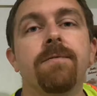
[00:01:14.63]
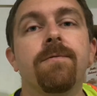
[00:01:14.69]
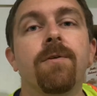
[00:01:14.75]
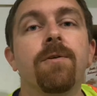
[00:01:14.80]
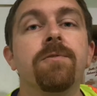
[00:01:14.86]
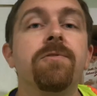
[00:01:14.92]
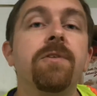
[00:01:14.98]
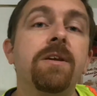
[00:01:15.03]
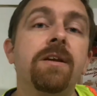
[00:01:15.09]

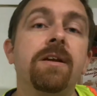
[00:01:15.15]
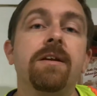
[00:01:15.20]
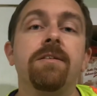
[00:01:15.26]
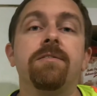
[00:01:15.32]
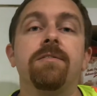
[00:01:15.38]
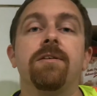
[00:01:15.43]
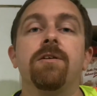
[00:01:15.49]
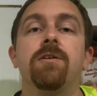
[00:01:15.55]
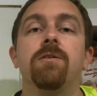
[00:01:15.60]
first thing to
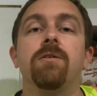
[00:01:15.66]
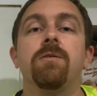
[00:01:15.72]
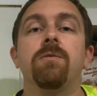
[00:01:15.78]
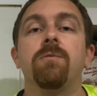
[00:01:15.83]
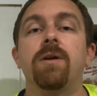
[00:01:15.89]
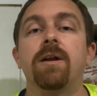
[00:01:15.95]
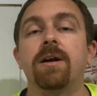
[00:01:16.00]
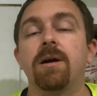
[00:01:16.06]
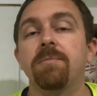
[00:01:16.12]
consider
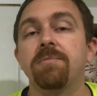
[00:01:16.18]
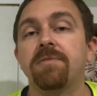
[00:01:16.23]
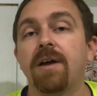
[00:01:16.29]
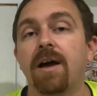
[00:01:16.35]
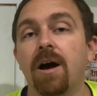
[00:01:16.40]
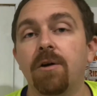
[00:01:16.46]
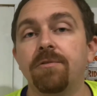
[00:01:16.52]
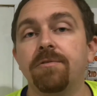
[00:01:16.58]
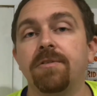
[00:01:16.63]
when it comes to
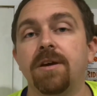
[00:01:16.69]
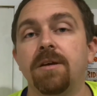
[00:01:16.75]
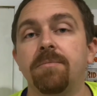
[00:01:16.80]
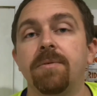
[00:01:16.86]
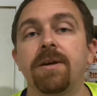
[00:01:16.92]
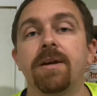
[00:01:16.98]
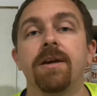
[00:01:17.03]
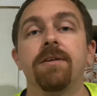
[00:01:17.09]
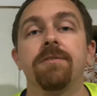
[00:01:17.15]

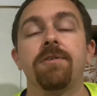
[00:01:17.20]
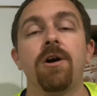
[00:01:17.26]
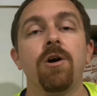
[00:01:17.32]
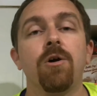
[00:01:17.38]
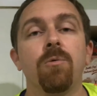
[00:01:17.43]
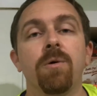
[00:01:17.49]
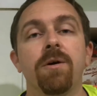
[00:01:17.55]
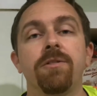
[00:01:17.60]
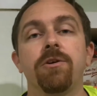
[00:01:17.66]
housekeeping is
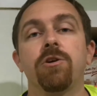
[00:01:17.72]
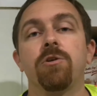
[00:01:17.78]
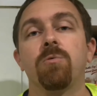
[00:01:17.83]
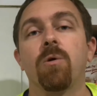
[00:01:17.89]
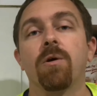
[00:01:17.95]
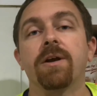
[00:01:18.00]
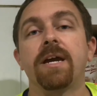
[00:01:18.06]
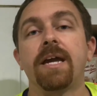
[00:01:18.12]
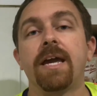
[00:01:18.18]
whether you're
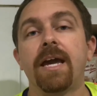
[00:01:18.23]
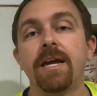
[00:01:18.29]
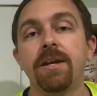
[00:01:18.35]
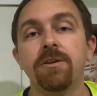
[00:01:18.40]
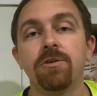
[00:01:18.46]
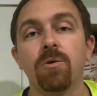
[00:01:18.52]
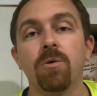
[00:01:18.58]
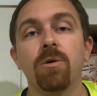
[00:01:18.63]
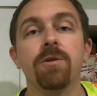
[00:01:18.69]
working
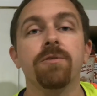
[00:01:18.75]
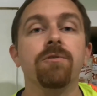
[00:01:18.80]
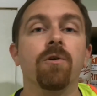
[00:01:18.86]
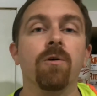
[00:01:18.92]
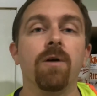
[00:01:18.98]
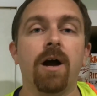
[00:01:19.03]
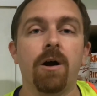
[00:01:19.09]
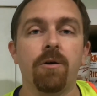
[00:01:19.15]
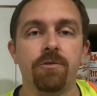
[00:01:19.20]
indoors
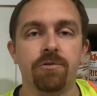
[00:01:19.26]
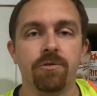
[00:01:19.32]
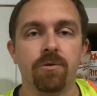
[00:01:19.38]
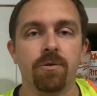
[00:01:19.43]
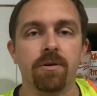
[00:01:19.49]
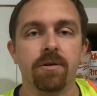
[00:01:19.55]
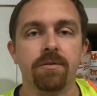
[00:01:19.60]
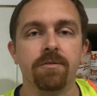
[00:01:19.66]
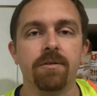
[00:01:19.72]
or
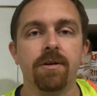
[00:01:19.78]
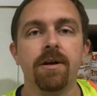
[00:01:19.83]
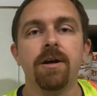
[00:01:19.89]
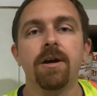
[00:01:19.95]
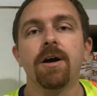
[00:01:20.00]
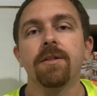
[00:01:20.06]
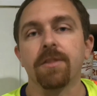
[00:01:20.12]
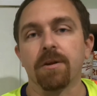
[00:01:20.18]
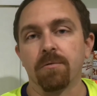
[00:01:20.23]
outdoors.
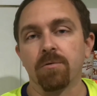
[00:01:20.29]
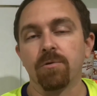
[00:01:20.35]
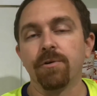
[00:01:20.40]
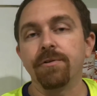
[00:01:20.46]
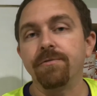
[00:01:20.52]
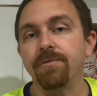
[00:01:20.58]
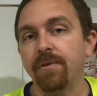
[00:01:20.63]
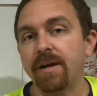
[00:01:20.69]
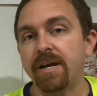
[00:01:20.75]
The
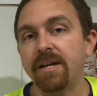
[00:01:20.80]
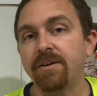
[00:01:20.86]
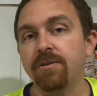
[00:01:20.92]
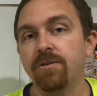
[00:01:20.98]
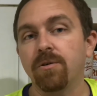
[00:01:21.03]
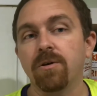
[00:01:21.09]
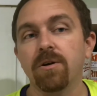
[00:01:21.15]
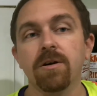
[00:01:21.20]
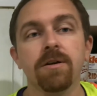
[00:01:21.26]
rules for
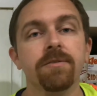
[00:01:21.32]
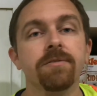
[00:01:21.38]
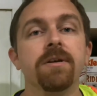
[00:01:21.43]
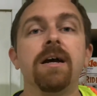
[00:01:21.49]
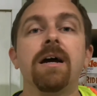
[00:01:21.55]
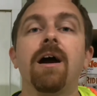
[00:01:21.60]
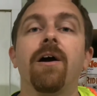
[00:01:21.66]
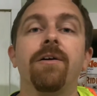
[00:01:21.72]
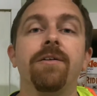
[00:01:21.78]
indoors
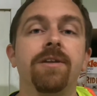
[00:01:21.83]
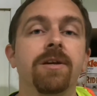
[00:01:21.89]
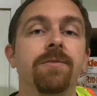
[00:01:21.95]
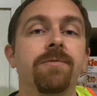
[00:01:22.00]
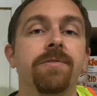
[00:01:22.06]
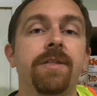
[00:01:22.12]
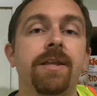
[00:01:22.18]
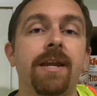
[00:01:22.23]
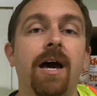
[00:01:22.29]
are
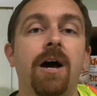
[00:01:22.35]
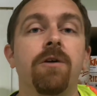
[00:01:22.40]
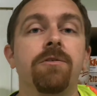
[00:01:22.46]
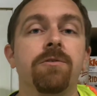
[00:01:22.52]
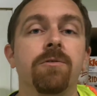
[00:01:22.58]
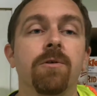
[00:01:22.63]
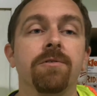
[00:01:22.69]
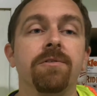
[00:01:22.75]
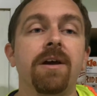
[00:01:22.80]
different than
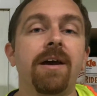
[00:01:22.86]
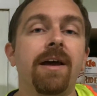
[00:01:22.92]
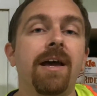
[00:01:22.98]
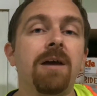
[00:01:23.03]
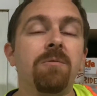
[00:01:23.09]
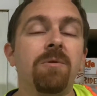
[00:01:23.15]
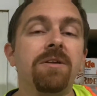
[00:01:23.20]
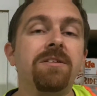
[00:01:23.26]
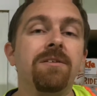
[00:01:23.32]
outdoors,
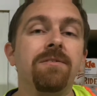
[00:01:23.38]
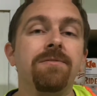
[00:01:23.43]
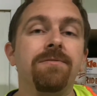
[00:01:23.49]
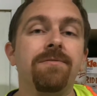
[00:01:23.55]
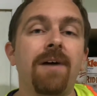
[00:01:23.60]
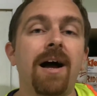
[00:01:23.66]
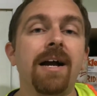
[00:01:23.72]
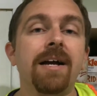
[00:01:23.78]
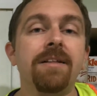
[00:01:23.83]
and what
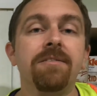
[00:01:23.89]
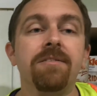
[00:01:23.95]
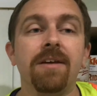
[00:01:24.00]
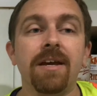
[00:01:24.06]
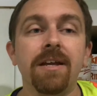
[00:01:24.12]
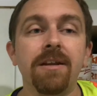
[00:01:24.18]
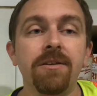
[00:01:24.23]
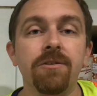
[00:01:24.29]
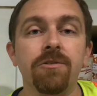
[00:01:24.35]
defines
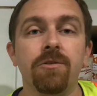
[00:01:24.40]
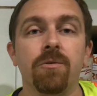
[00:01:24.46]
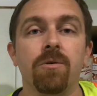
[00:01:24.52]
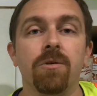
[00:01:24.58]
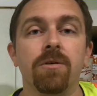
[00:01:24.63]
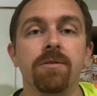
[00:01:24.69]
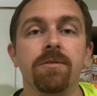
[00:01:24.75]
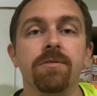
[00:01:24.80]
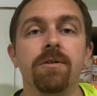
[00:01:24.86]

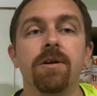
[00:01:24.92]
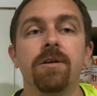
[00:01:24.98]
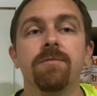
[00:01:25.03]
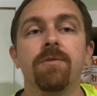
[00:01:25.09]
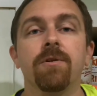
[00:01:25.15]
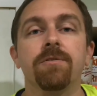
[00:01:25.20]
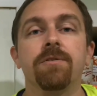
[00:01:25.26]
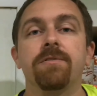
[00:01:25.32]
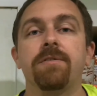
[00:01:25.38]
indoors
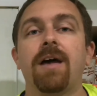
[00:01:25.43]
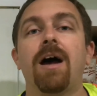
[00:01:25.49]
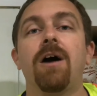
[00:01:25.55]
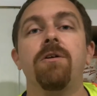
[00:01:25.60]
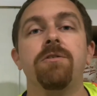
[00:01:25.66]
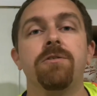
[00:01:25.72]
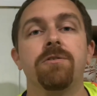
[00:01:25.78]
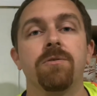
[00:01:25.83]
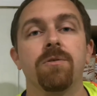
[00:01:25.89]
versus
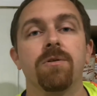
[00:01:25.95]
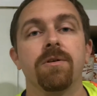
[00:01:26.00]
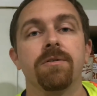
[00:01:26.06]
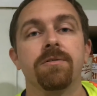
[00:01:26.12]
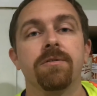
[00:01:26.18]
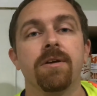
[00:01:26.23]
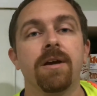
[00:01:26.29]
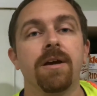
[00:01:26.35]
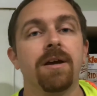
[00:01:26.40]

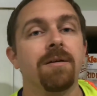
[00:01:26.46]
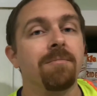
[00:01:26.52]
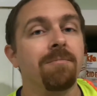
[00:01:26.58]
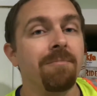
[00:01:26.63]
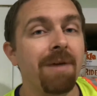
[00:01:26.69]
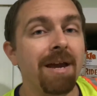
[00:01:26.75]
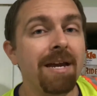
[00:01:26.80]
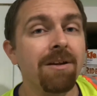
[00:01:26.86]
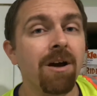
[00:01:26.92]
outdoors
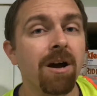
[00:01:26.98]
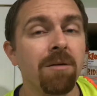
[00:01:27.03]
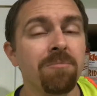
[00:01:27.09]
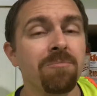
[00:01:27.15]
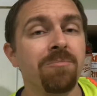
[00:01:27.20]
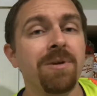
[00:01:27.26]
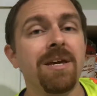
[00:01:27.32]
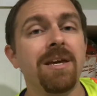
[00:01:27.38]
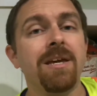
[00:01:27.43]
may
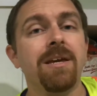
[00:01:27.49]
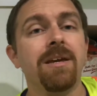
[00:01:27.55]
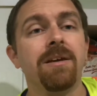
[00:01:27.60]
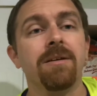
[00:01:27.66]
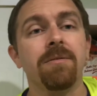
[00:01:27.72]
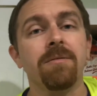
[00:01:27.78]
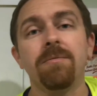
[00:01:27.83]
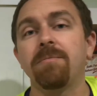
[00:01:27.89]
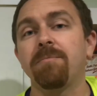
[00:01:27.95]
not
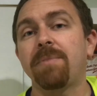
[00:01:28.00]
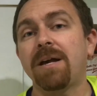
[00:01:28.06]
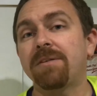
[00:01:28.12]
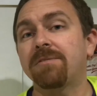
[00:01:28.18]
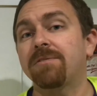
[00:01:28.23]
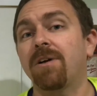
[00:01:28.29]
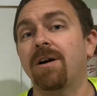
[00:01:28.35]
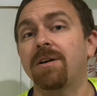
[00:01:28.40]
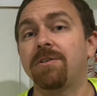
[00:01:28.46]
be
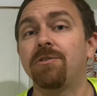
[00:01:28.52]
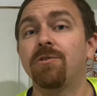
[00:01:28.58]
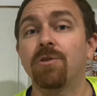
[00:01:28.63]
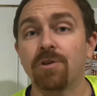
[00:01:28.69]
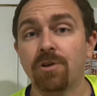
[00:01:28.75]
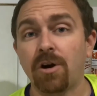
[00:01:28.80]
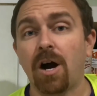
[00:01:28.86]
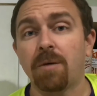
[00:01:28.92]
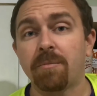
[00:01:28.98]
based on your
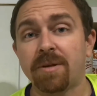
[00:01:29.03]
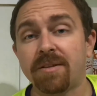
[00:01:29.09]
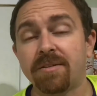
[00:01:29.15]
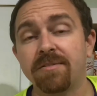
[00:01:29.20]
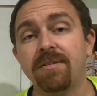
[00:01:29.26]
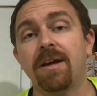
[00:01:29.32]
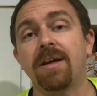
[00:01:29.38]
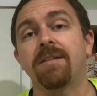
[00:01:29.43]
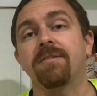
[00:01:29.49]
common
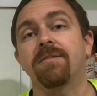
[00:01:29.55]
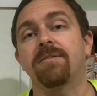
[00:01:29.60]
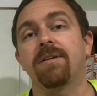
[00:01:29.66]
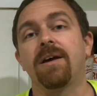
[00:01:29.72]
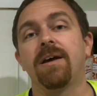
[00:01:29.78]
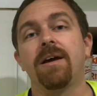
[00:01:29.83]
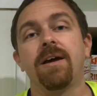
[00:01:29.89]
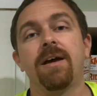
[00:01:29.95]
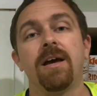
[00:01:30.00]
sense.
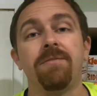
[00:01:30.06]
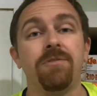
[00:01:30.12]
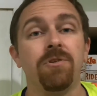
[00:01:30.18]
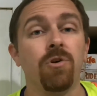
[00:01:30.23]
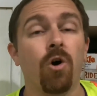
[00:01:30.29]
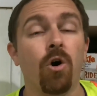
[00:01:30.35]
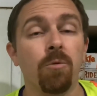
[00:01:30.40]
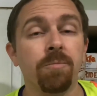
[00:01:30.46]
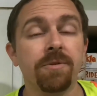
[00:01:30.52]
If you
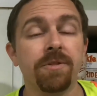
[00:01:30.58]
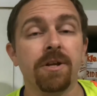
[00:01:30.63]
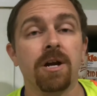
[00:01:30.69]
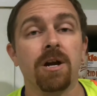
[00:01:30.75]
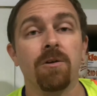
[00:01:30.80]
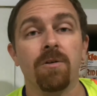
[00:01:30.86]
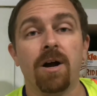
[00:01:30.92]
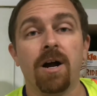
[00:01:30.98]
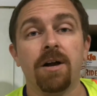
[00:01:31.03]
open the
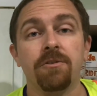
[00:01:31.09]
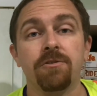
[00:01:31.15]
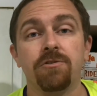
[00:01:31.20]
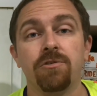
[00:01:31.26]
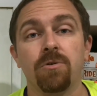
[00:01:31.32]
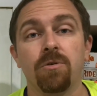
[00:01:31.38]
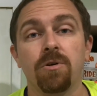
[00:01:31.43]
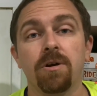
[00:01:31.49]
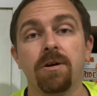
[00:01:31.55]
garage
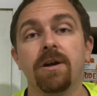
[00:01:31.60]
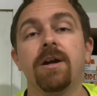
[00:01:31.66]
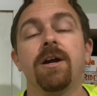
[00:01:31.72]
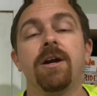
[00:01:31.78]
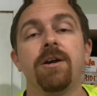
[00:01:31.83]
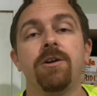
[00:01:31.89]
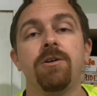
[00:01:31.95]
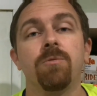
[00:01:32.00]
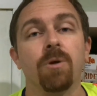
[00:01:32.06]
door,
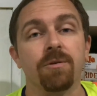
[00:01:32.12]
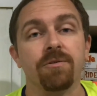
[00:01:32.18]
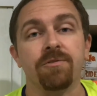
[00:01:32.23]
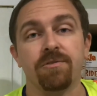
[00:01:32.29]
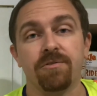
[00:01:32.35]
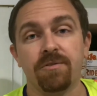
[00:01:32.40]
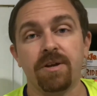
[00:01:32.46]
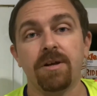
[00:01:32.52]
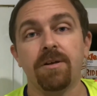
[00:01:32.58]
you are
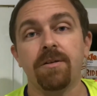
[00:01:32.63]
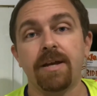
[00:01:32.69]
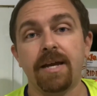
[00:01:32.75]
still